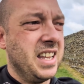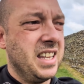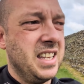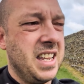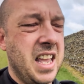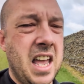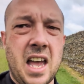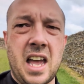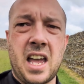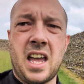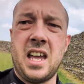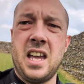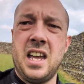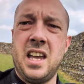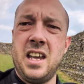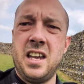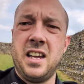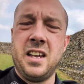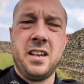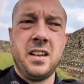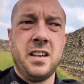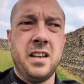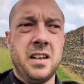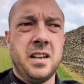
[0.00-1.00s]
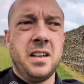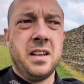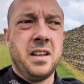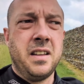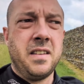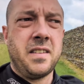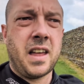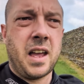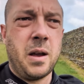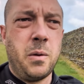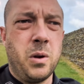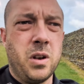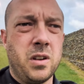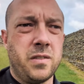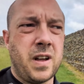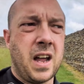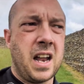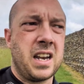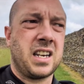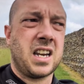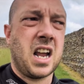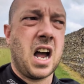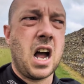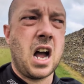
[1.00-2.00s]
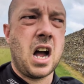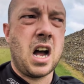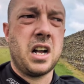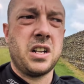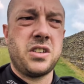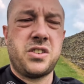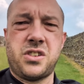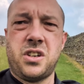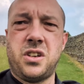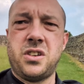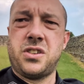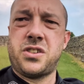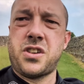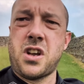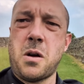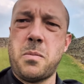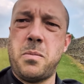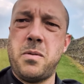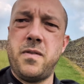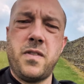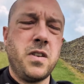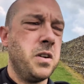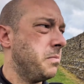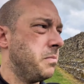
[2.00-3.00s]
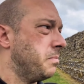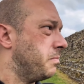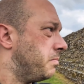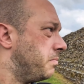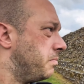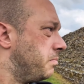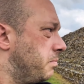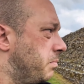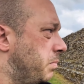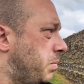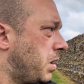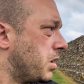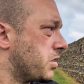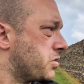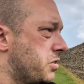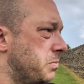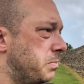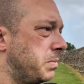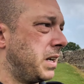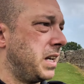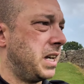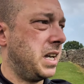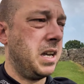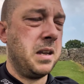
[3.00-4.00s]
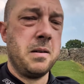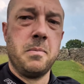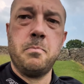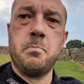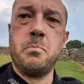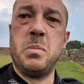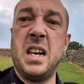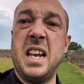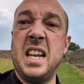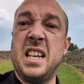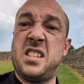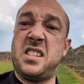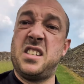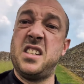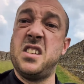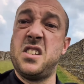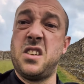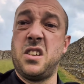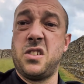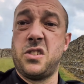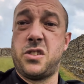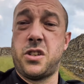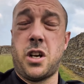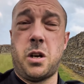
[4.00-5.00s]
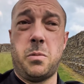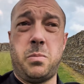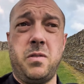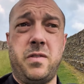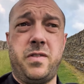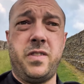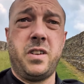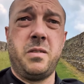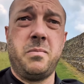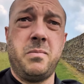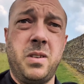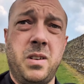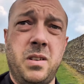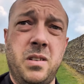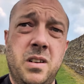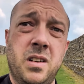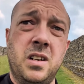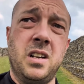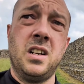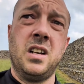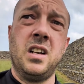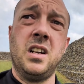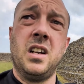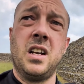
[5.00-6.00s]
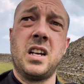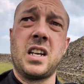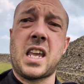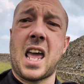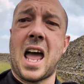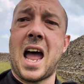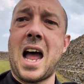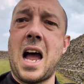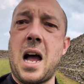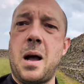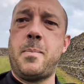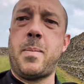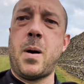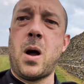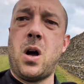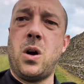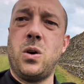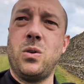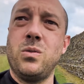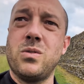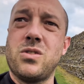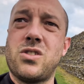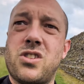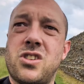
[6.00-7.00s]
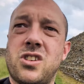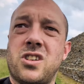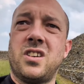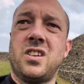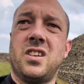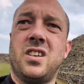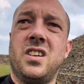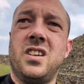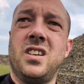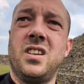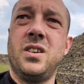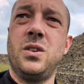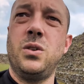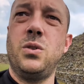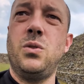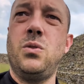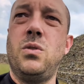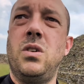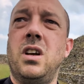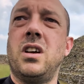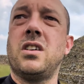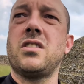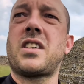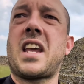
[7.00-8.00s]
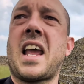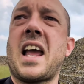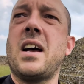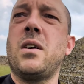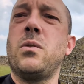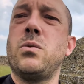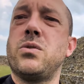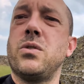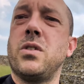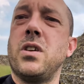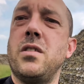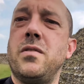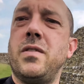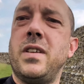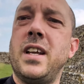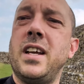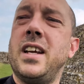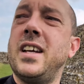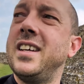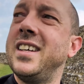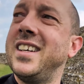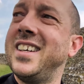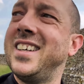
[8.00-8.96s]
yeah, they would have had guards on top of them, possibly ballistas on top of them, catapults. Oh, look, there's cows all over there.